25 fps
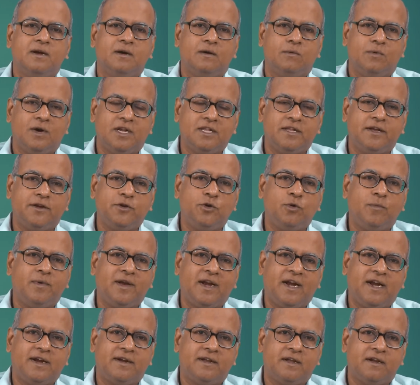while the
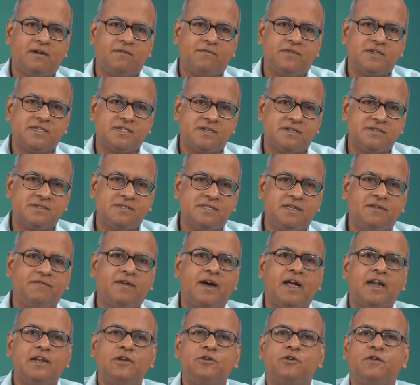numerator which is the
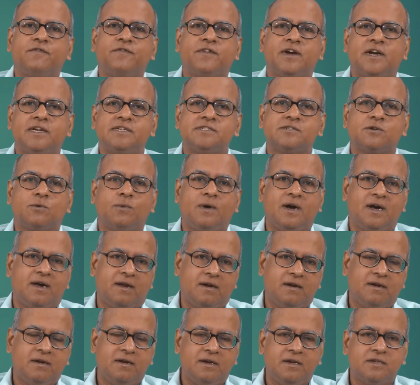value of chi square